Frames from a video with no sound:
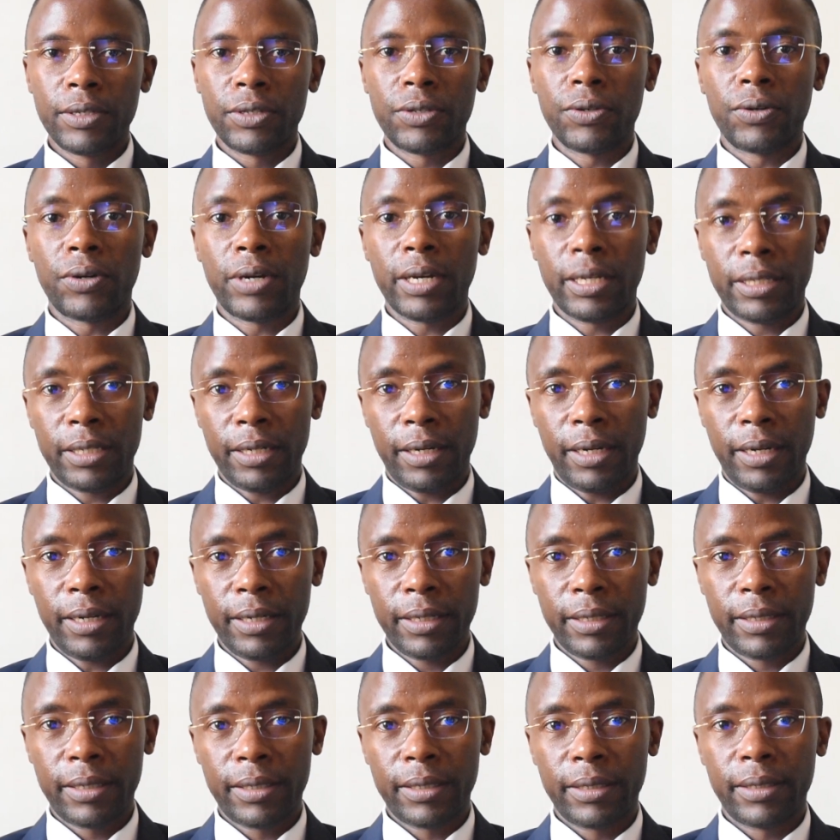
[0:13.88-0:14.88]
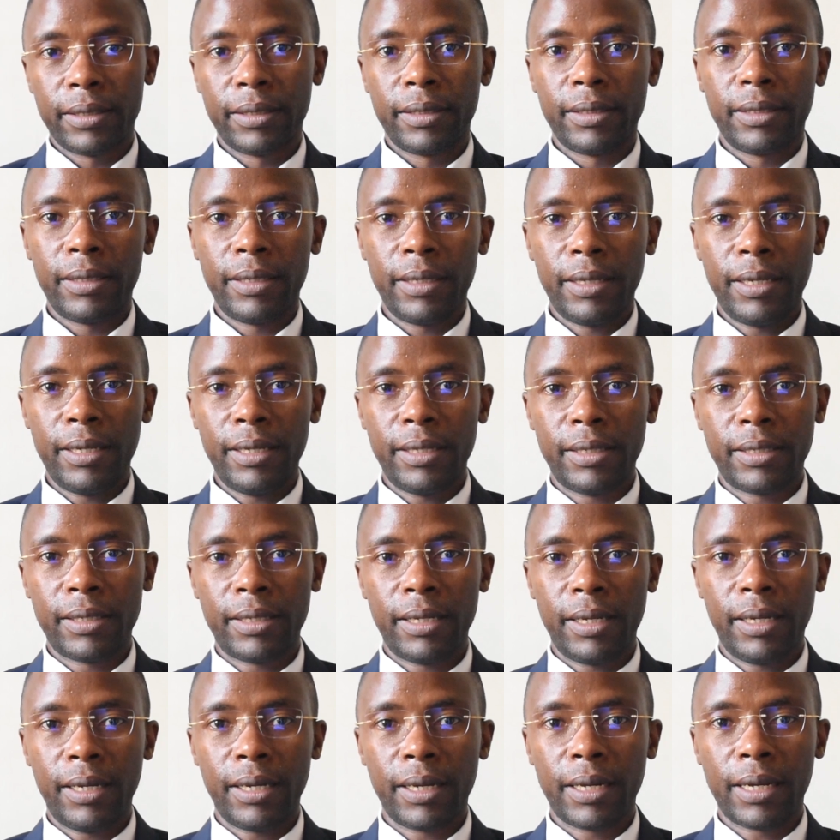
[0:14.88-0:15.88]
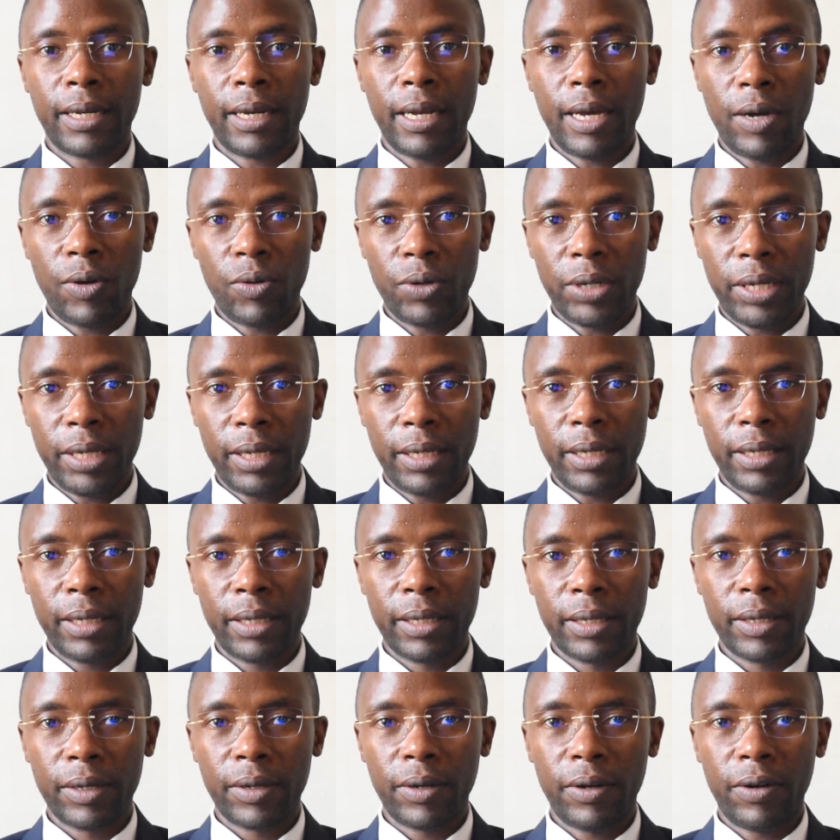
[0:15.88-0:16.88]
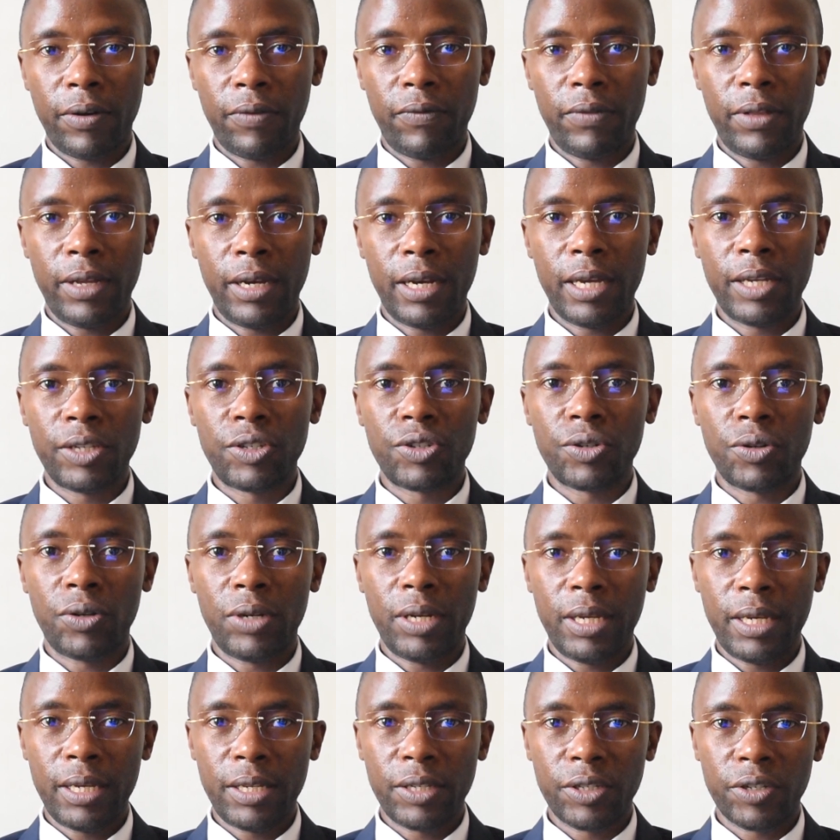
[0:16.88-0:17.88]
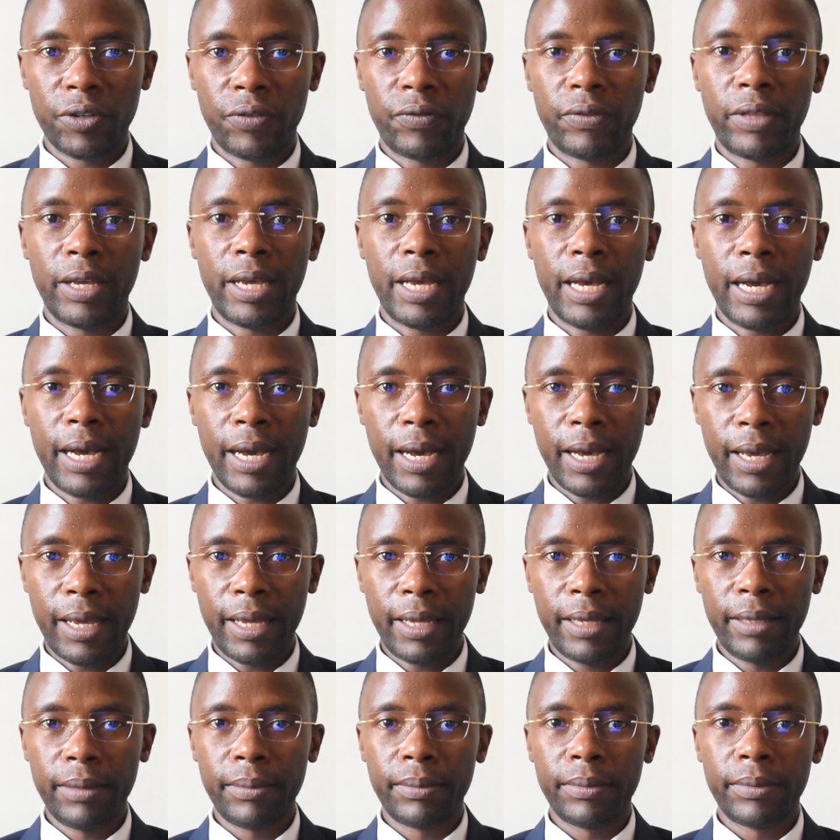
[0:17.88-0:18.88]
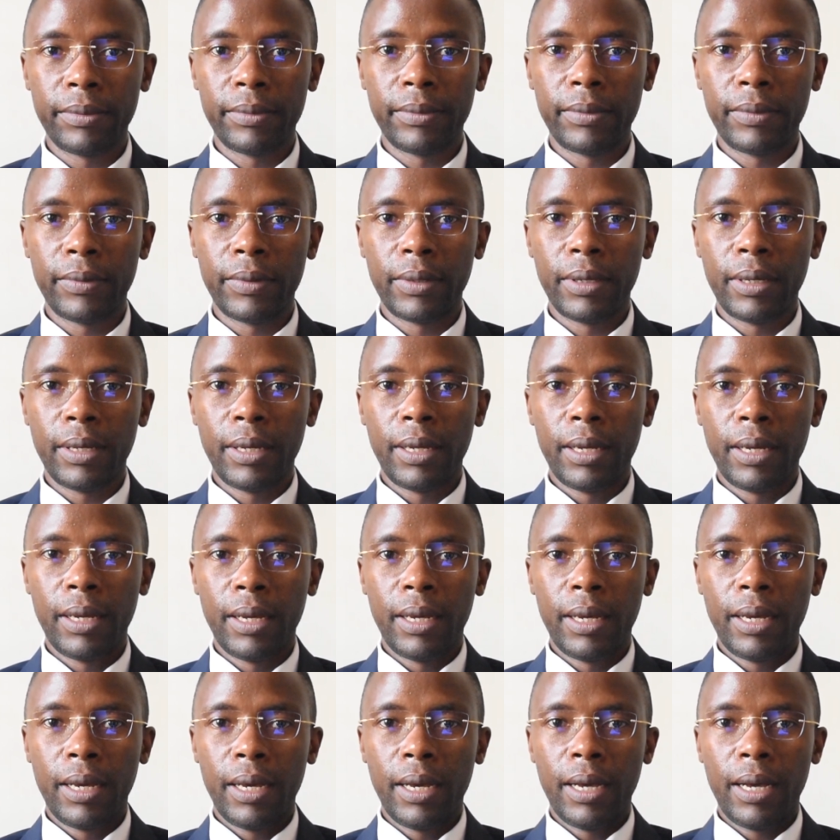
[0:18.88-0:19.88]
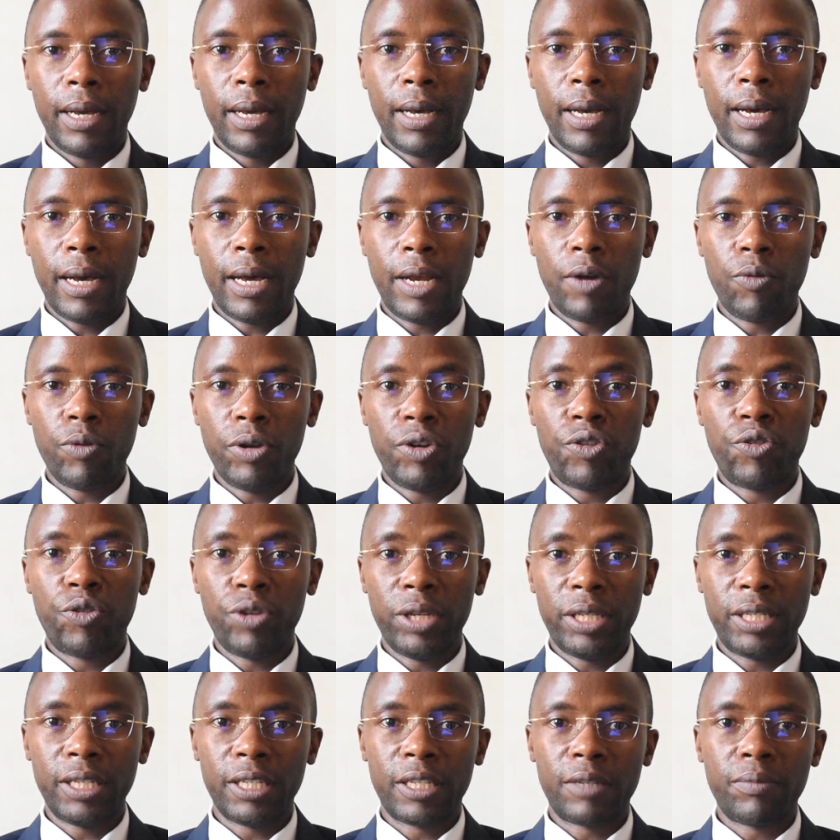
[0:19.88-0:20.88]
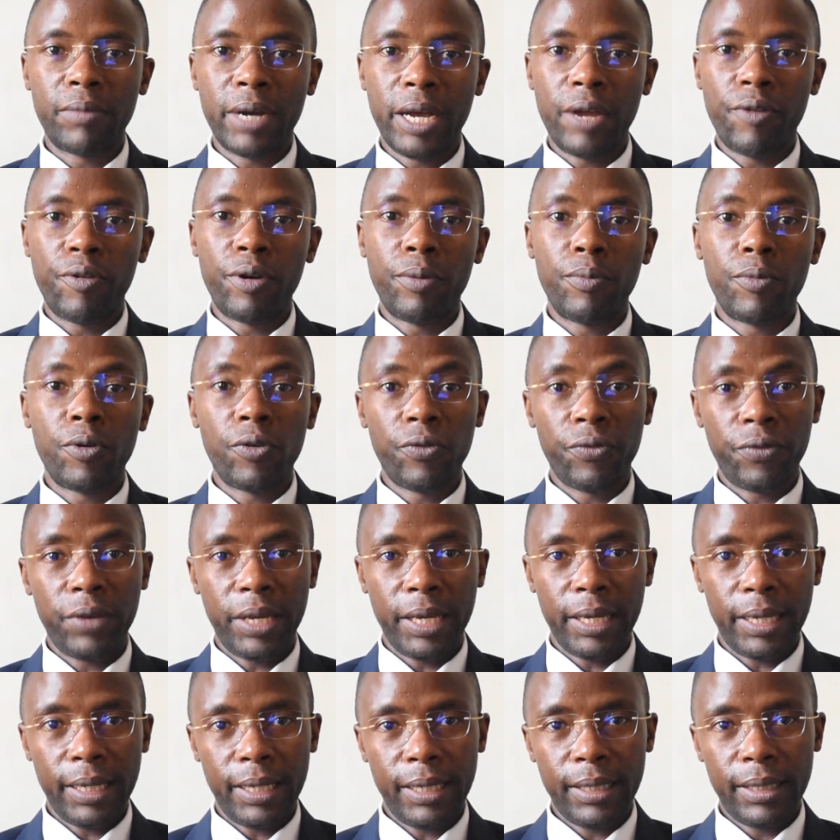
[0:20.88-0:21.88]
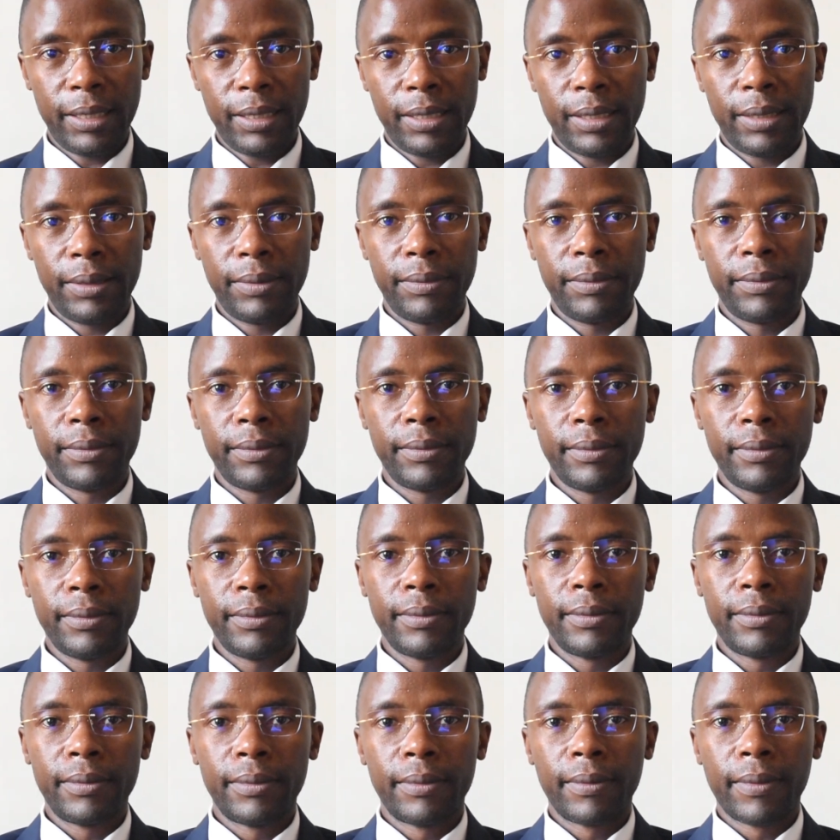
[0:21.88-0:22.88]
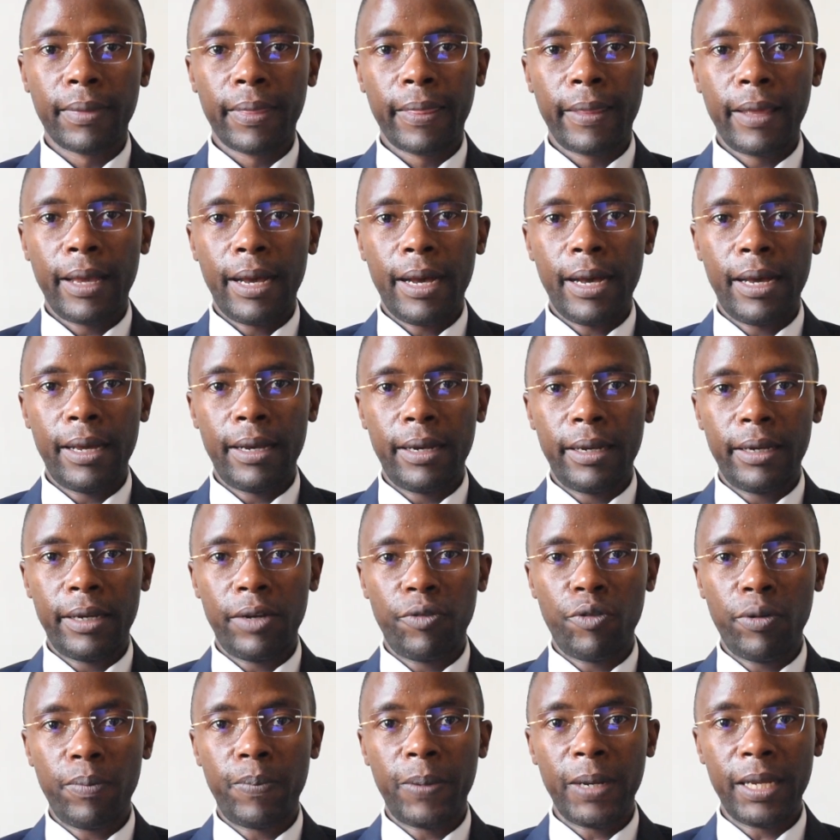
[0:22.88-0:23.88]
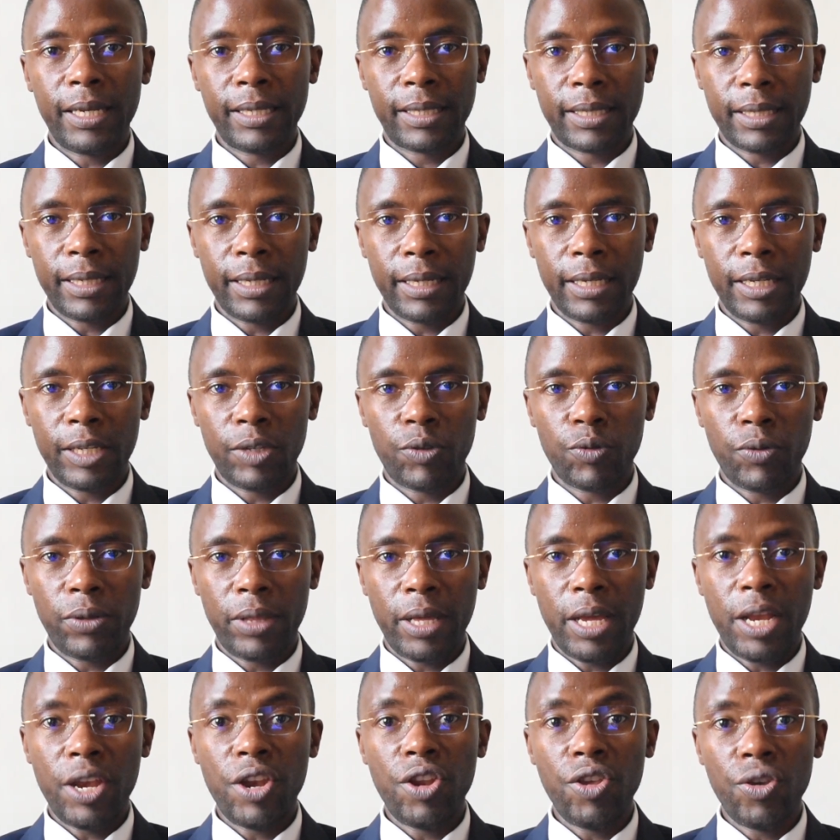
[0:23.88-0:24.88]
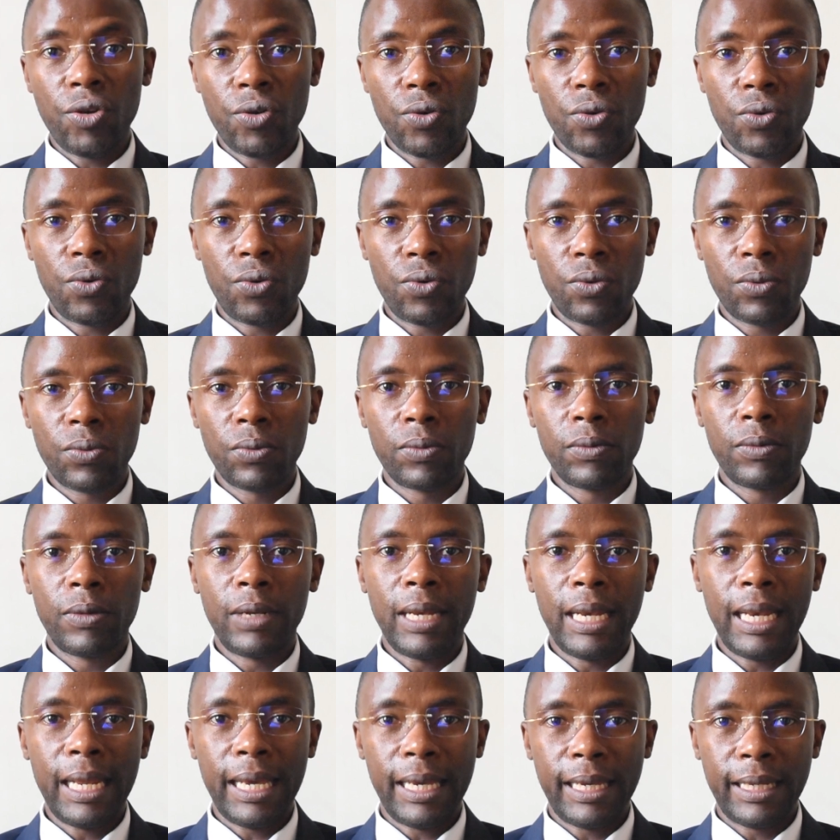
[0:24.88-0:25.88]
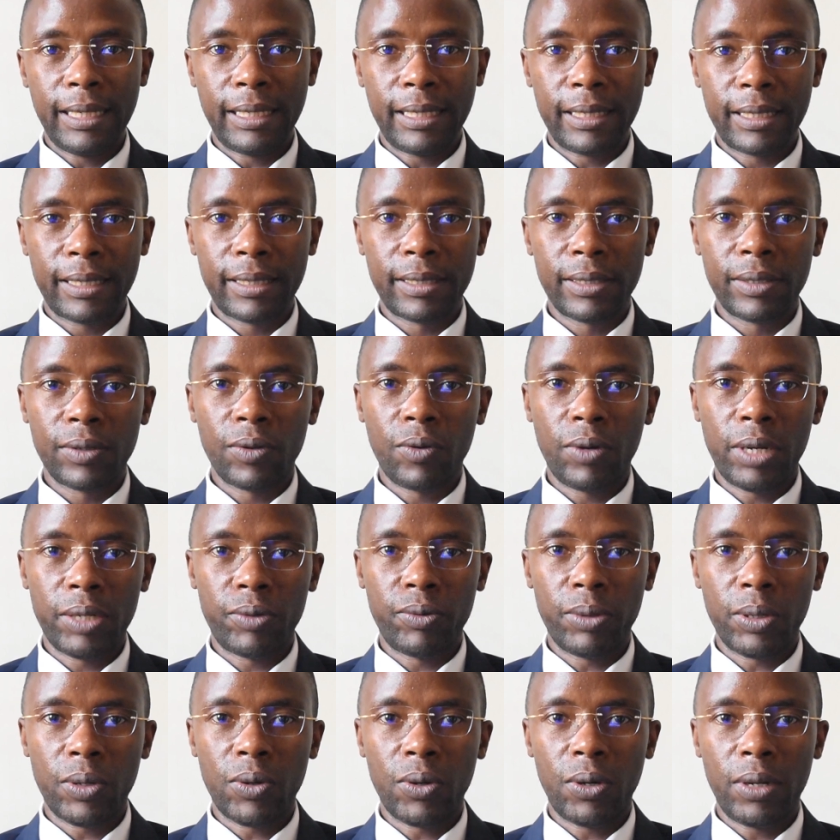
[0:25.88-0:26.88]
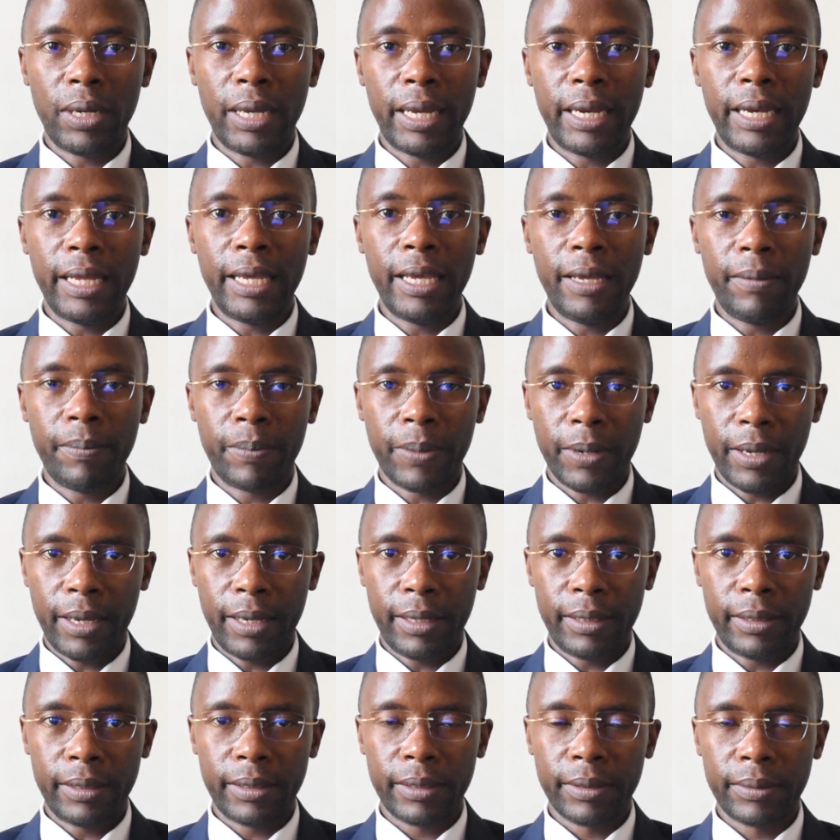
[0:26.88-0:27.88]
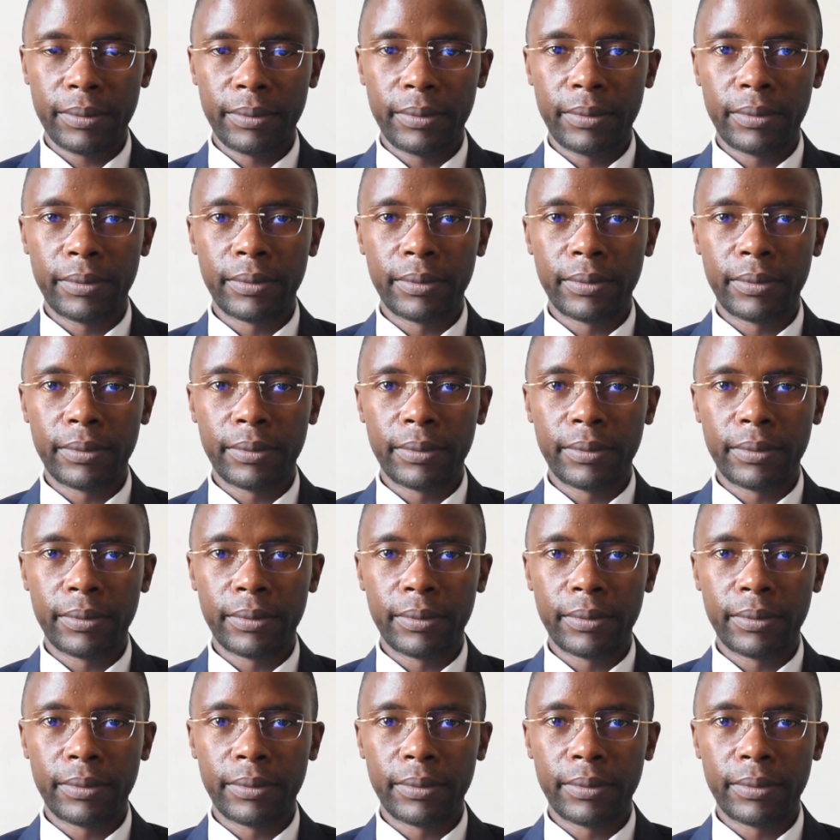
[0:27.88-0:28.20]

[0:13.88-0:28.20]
So cataract is the clouding of the natural lens of the eye, and we treat it by removing it and replacing it with a new lens, what we call an implant.